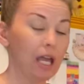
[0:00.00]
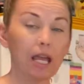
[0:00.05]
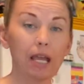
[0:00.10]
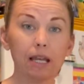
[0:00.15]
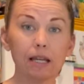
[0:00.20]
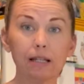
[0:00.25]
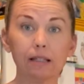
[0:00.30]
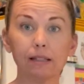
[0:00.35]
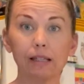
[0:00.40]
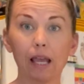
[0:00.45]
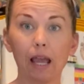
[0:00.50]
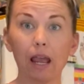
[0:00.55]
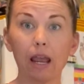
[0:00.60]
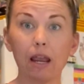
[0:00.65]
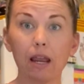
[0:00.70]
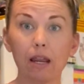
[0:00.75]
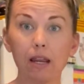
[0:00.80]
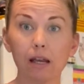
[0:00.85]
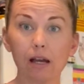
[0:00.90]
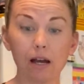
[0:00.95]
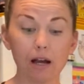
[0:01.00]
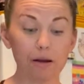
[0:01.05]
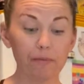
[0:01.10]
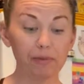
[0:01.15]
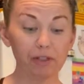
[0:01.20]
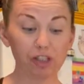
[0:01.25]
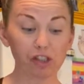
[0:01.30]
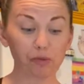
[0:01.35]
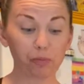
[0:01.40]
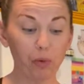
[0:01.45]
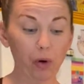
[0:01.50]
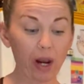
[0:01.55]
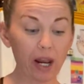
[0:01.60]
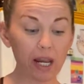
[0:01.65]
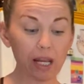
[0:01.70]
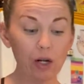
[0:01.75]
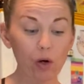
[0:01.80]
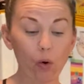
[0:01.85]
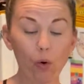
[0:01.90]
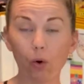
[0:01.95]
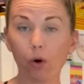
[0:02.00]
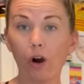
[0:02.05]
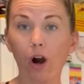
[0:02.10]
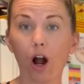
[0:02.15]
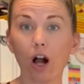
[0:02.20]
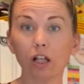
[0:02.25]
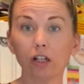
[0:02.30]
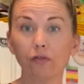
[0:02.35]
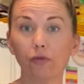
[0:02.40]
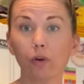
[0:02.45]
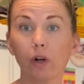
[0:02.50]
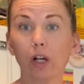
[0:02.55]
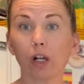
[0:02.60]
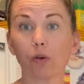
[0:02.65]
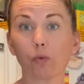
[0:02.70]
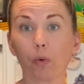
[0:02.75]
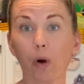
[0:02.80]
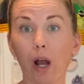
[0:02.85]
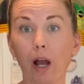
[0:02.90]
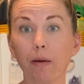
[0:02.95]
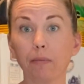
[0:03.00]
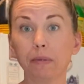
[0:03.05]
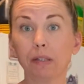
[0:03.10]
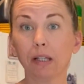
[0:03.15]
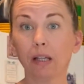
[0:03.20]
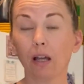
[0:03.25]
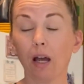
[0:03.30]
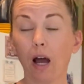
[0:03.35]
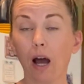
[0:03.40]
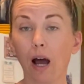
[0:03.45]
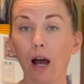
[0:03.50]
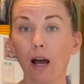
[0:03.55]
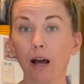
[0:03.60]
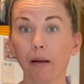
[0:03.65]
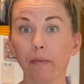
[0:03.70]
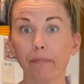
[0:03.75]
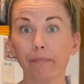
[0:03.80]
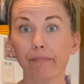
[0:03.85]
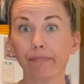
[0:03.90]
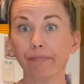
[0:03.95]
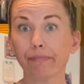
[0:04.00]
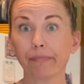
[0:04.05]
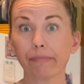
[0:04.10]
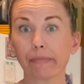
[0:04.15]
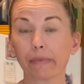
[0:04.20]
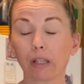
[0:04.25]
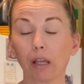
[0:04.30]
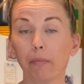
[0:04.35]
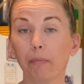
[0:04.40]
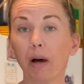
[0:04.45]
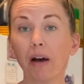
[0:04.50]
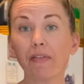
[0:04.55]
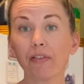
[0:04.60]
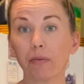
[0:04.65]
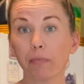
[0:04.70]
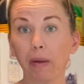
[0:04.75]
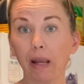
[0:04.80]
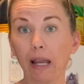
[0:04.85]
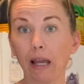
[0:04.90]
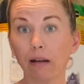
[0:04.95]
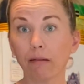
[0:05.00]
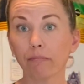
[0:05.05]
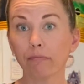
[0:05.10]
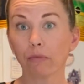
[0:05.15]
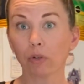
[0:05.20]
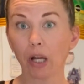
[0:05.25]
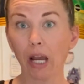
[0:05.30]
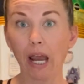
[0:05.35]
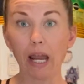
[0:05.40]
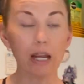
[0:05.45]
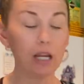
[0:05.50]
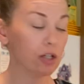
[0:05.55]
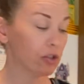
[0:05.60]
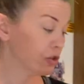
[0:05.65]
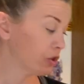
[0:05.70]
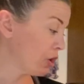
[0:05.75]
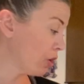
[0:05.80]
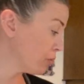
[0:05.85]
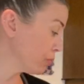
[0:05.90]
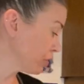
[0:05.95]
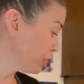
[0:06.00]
is a sprayed or olive oil rubbed muffin pan, okay? So